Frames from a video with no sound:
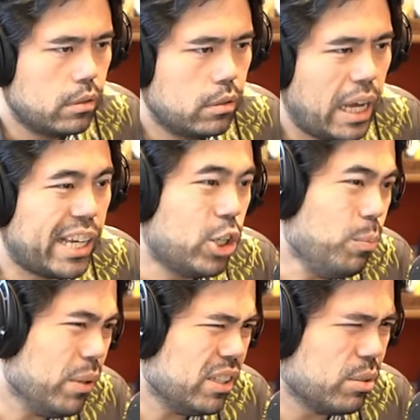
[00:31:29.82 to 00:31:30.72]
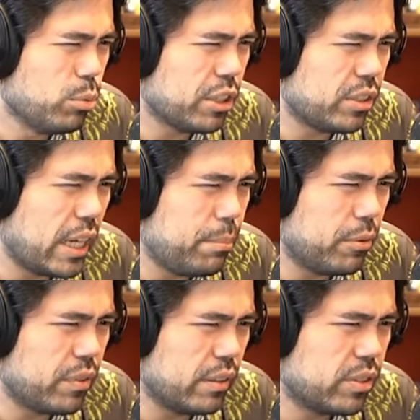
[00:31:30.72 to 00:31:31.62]
I could play some weird knight b5
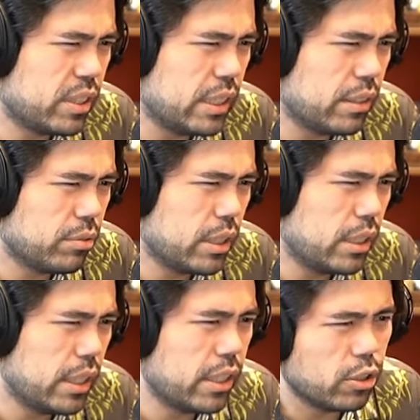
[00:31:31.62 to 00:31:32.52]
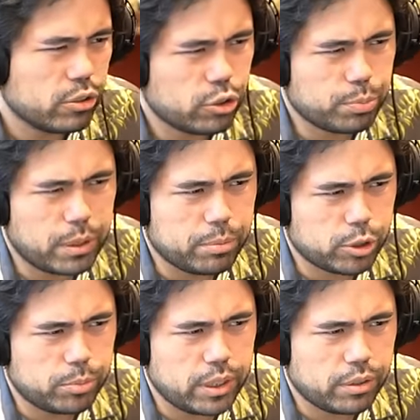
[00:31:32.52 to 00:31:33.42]
c3 idea I can also just play
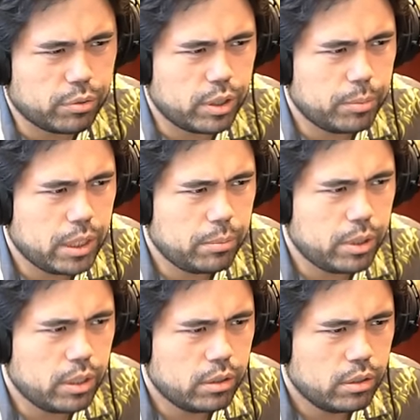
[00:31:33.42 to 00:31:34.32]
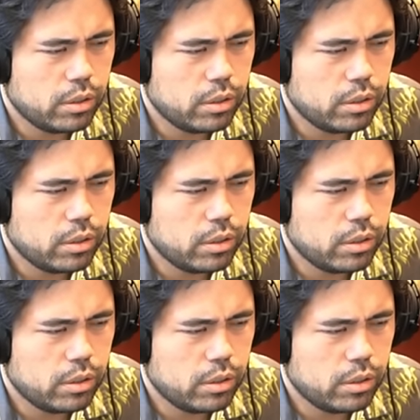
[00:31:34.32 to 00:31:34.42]
bishop d3 maybe